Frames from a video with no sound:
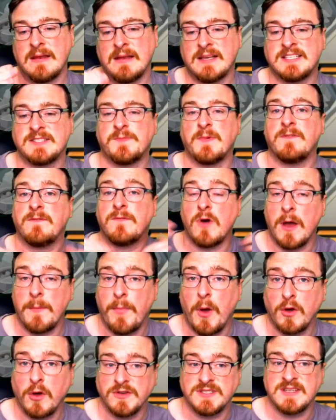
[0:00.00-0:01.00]
list before I
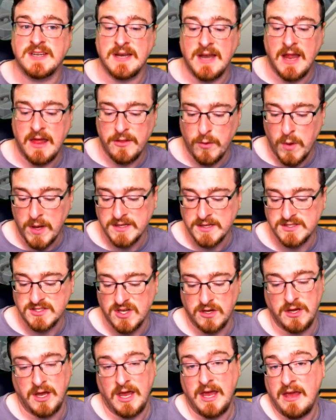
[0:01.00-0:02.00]
post another one,
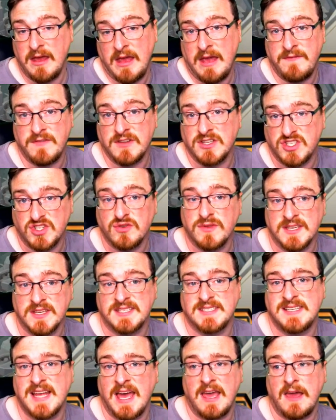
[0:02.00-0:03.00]
so even till
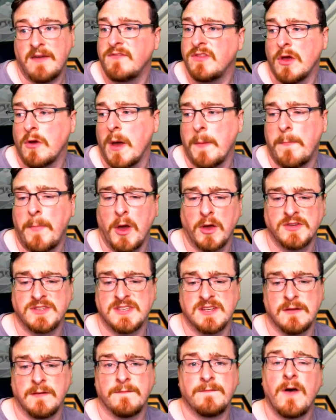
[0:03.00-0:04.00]
this day, even though I
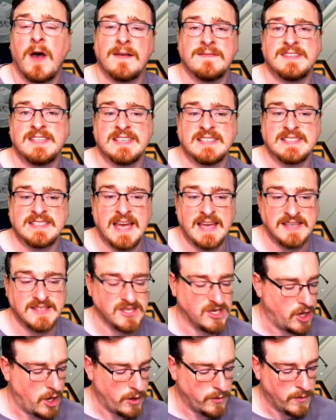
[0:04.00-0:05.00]
posted it 5-6 days
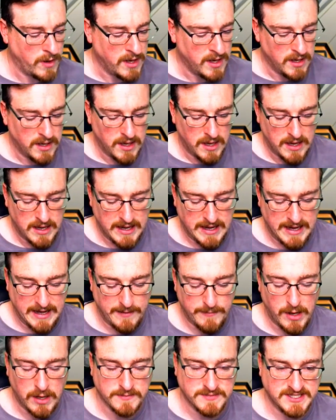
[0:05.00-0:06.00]
ago,
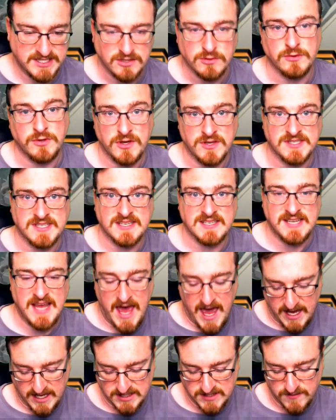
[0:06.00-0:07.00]
I'm still using
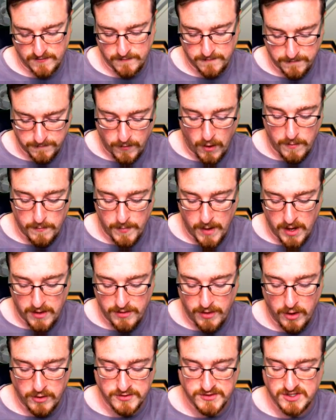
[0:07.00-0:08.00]
tags from
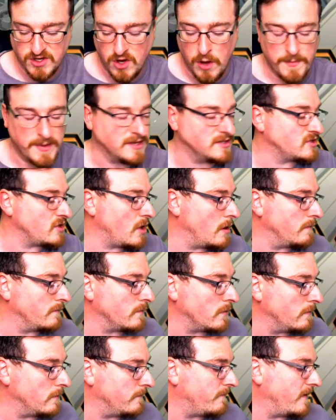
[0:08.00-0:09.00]
those comments
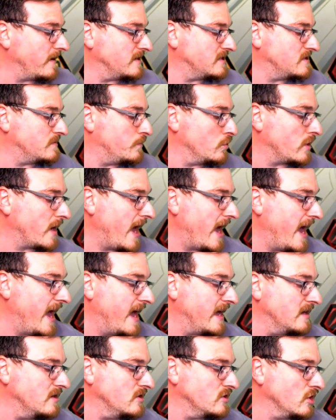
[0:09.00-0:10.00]
over on Facebook
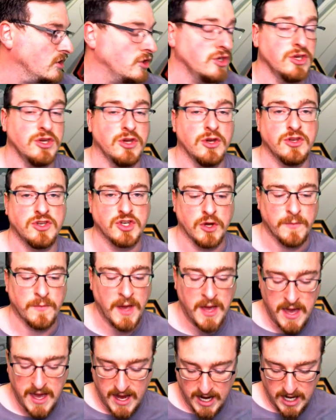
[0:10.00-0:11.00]
and YouTube.
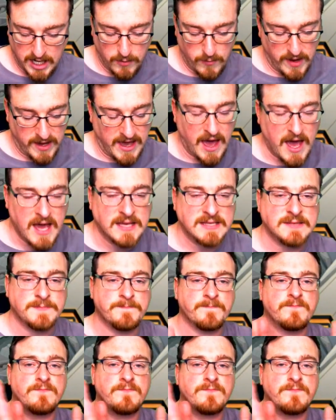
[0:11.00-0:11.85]
Anyway guys,